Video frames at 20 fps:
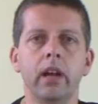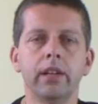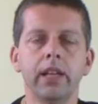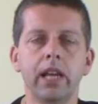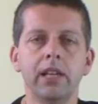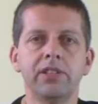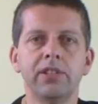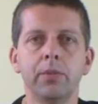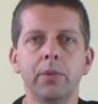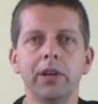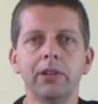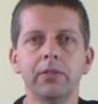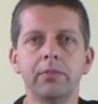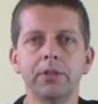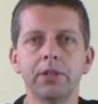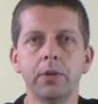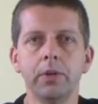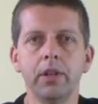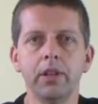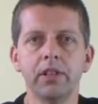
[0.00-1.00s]
Okay, so welcome
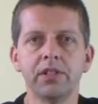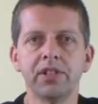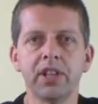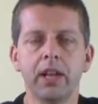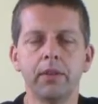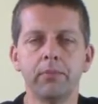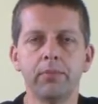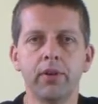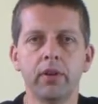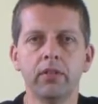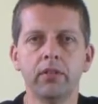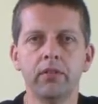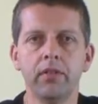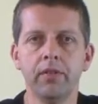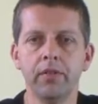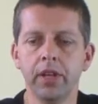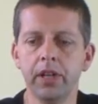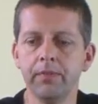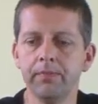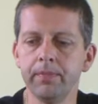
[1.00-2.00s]
to another Saturn product
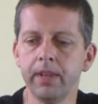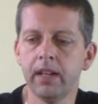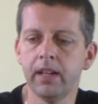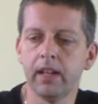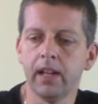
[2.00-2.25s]
review,